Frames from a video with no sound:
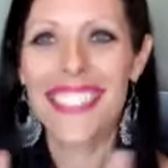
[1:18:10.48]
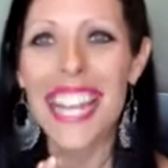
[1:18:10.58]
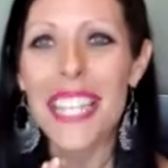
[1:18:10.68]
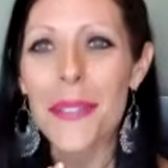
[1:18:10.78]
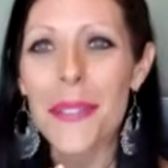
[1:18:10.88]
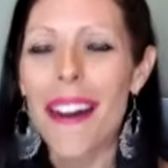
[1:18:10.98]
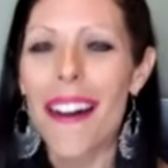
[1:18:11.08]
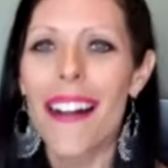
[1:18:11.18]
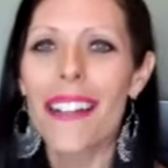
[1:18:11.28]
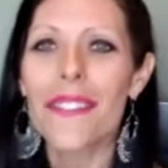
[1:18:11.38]
thank you
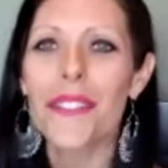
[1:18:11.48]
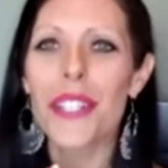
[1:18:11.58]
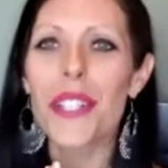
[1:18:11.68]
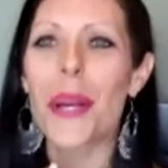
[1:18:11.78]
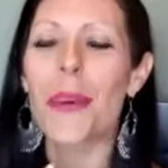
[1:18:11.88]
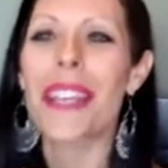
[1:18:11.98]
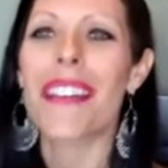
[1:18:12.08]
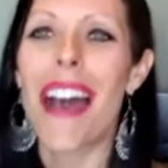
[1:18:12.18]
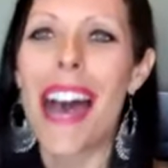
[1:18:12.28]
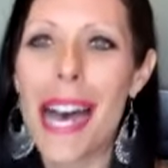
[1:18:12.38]
all for
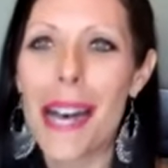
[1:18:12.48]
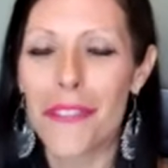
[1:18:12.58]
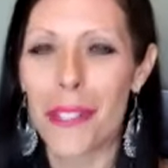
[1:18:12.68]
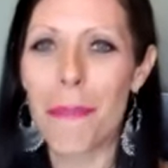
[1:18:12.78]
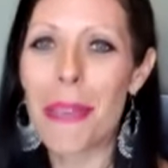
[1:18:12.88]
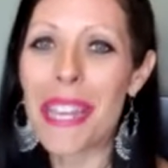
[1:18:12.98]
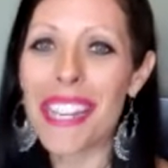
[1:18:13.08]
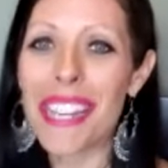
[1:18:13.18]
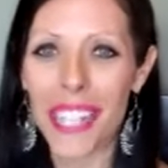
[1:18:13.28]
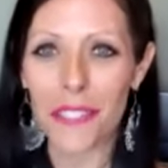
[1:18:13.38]
showing up, for
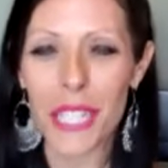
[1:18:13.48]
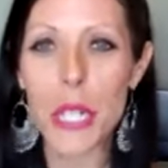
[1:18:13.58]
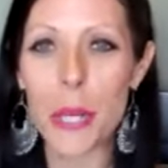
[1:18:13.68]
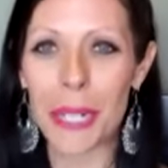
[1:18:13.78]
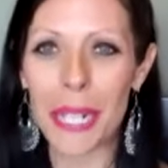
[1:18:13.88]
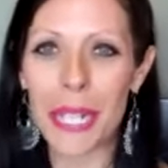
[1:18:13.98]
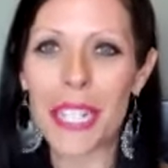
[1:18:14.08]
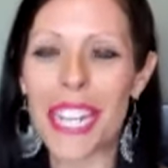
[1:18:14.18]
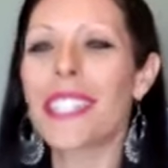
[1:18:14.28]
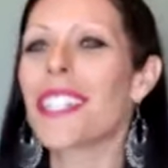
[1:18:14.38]
being here, for contributing
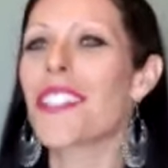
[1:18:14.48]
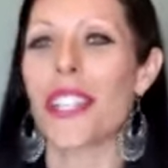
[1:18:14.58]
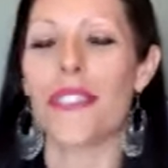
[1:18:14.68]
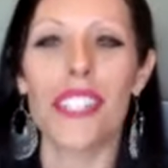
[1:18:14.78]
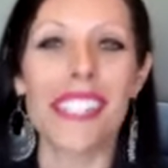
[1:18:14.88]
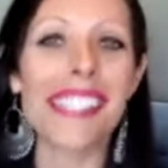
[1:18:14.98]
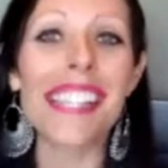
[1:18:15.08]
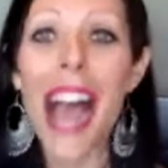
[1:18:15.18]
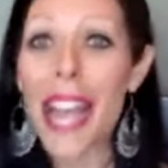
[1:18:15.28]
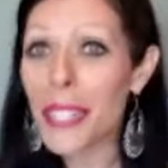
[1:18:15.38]
your energy, for
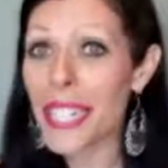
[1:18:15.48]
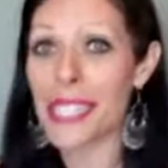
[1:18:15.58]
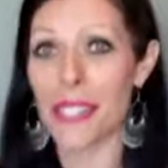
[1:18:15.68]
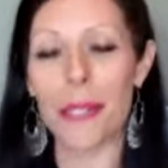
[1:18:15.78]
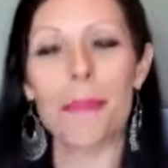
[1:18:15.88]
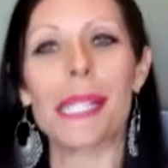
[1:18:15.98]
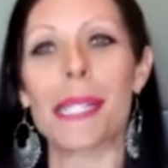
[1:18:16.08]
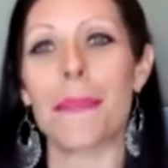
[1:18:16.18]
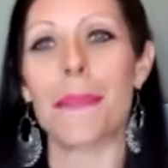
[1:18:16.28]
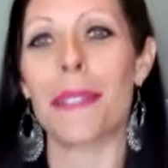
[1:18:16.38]
desiring a different
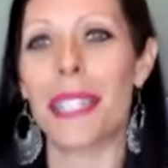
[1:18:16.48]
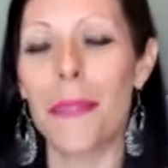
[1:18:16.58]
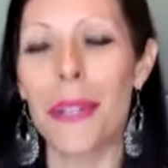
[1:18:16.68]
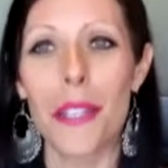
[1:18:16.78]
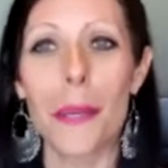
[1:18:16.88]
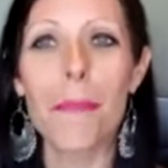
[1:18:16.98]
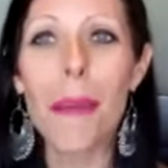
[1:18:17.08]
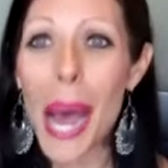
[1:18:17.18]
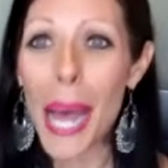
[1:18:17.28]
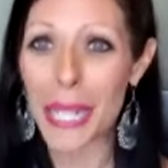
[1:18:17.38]
possibility with your
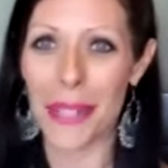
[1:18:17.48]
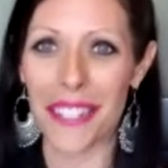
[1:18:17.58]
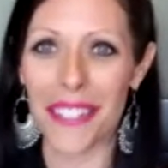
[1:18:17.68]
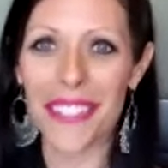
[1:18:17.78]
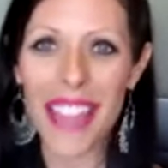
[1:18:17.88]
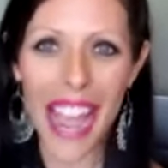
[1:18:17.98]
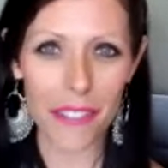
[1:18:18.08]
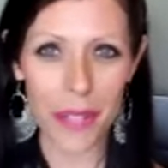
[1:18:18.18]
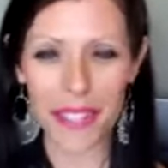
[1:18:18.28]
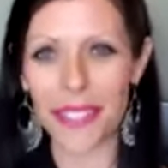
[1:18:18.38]
body, with your life,
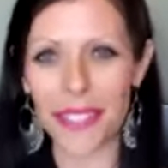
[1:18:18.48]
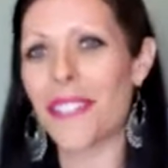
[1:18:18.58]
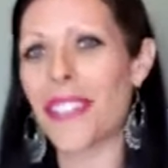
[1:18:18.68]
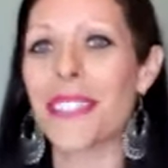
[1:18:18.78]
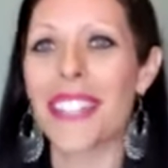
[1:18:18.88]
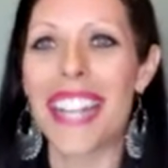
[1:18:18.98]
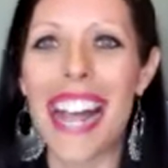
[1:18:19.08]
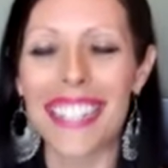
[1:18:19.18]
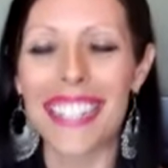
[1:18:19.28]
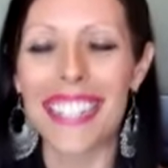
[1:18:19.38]
with your living in
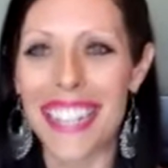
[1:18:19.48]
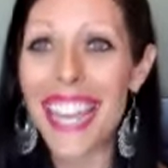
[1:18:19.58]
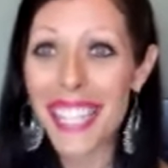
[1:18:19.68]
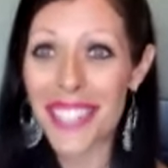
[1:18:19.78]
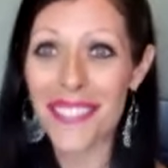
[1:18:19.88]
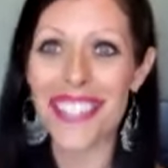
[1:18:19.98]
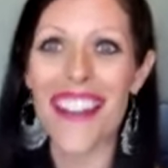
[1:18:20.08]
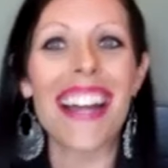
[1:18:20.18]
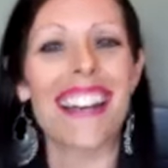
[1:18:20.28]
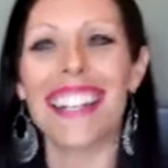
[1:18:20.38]
reality. Thank you,
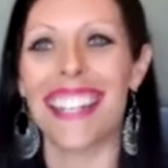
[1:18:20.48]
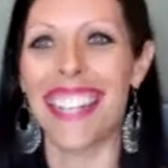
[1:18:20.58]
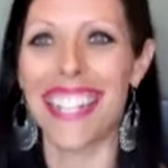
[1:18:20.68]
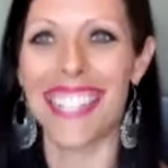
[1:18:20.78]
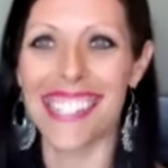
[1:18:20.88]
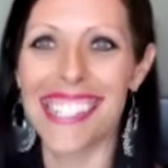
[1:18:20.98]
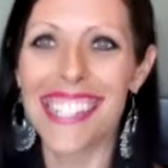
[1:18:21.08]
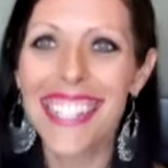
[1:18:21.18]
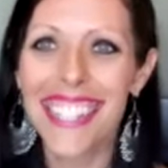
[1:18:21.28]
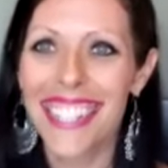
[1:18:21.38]
Donna. And
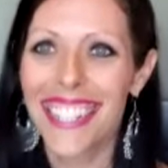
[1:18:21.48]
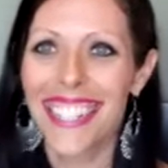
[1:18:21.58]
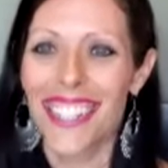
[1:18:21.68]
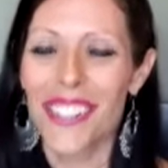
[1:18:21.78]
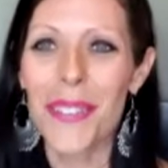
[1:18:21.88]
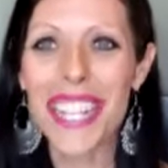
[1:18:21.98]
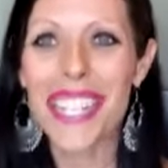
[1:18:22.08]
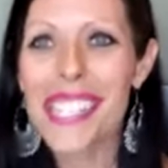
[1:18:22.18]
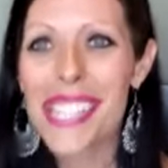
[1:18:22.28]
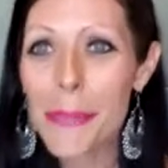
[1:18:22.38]
what
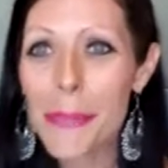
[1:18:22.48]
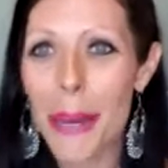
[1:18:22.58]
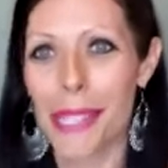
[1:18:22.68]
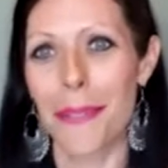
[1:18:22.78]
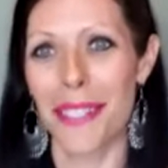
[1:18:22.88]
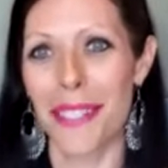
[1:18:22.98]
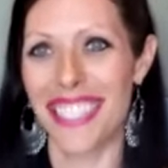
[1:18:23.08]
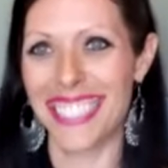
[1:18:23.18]
else is possible?